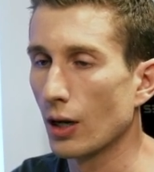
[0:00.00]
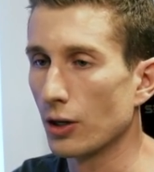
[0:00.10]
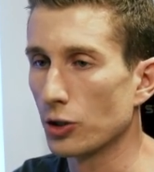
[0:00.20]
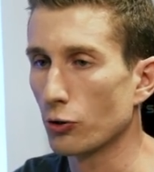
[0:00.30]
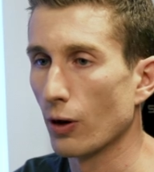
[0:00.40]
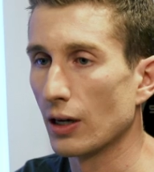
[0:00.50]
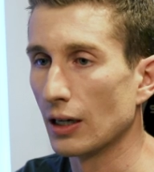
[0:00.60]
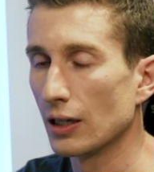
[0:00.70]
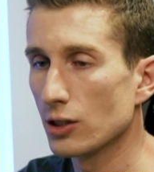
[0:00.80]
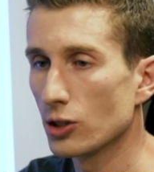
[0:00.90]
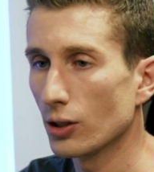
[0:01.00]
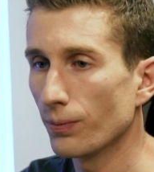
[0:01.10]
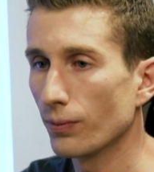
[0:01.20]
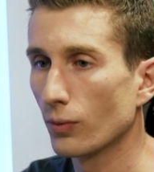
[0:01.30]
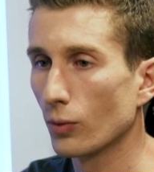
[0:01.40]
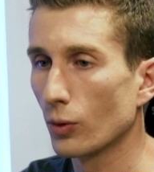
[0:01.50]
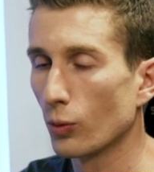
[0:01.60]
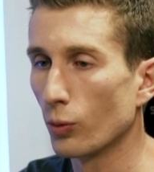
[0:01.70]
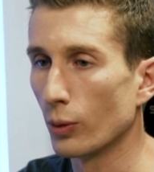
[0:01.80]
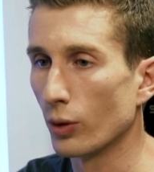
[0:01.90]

And to create an integer, we